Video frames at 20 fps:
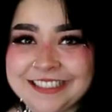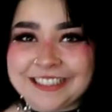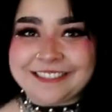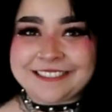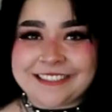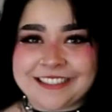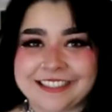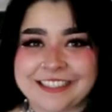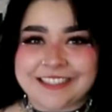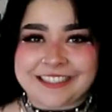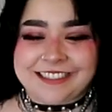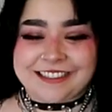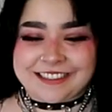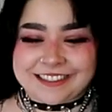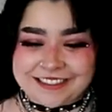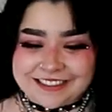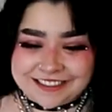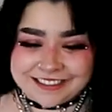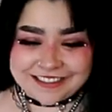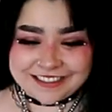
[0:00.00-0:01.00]

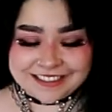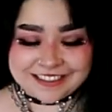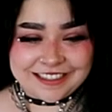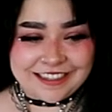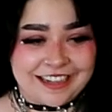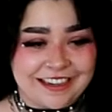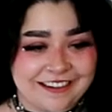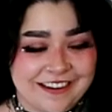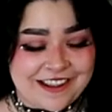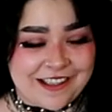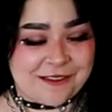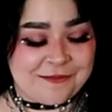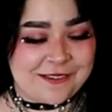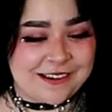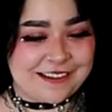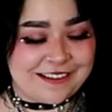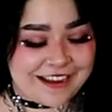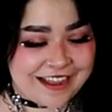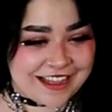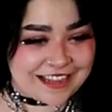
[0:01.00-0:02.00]
dokie. All right, open
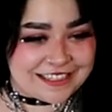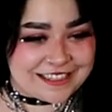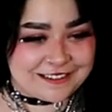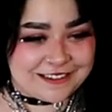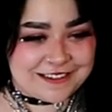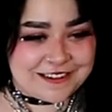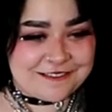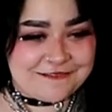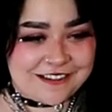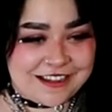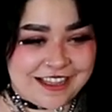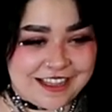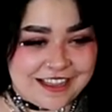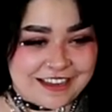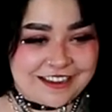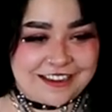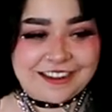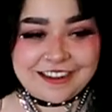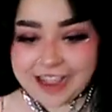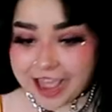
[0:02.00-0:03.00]
your eyes, three, two,
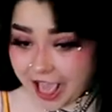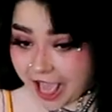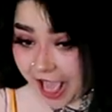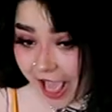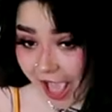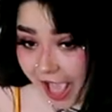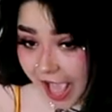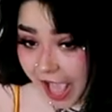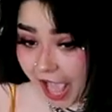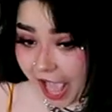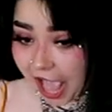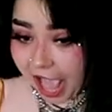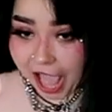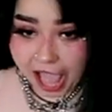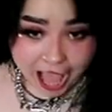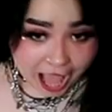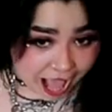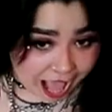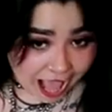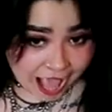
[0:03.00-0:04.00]
one.
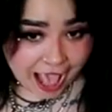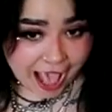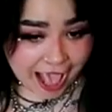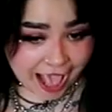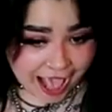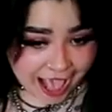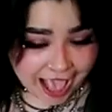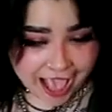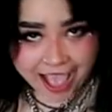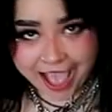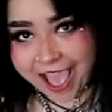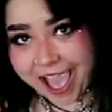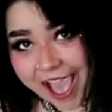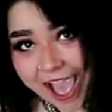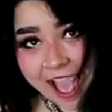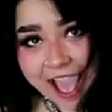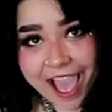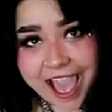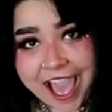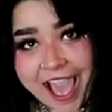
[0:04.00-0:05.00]

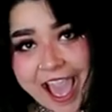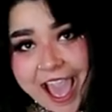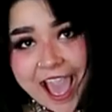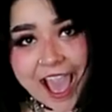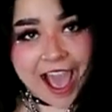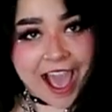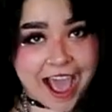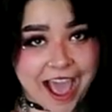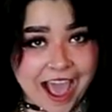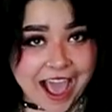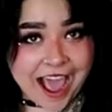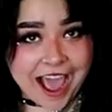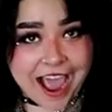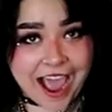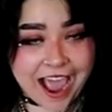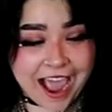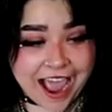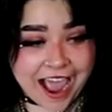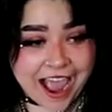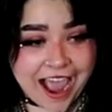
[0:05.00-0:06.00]
Okay, I was not
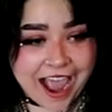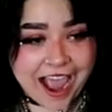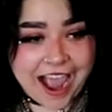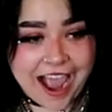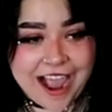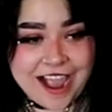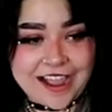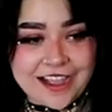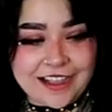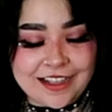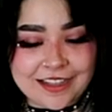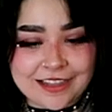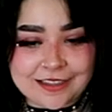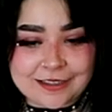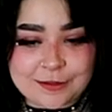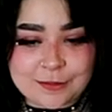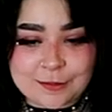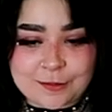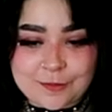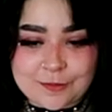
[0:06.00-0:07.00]
expecting that
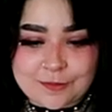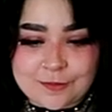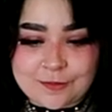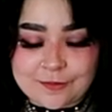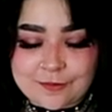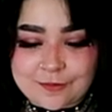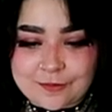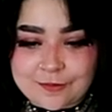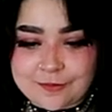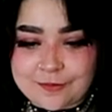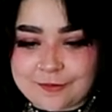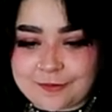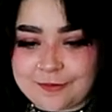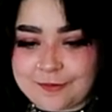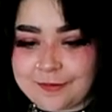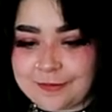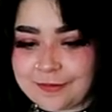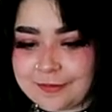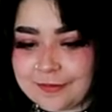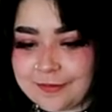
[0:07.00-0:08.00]
color to pop on
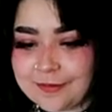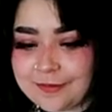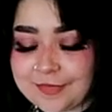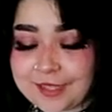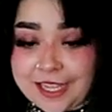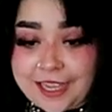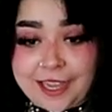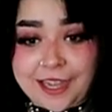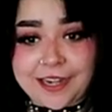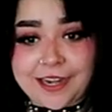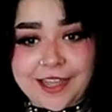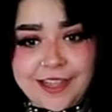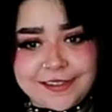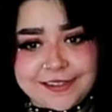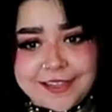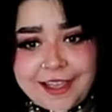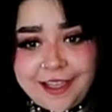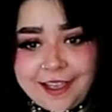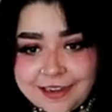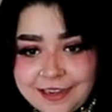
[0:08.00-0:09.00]
you. It,
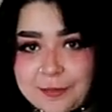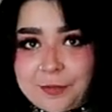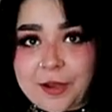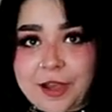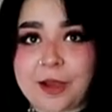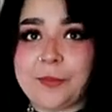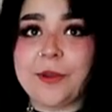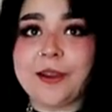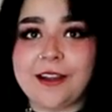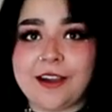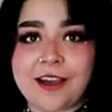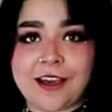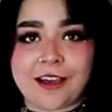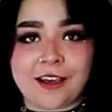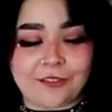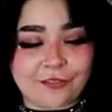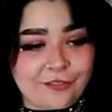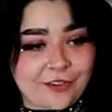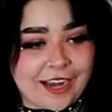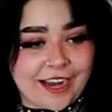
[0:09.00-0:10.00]
it's kind of popping
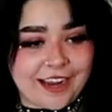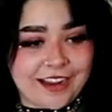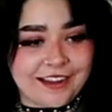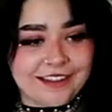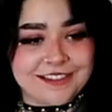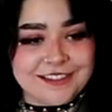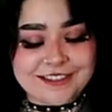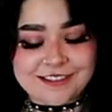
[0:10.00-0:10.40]
off, right?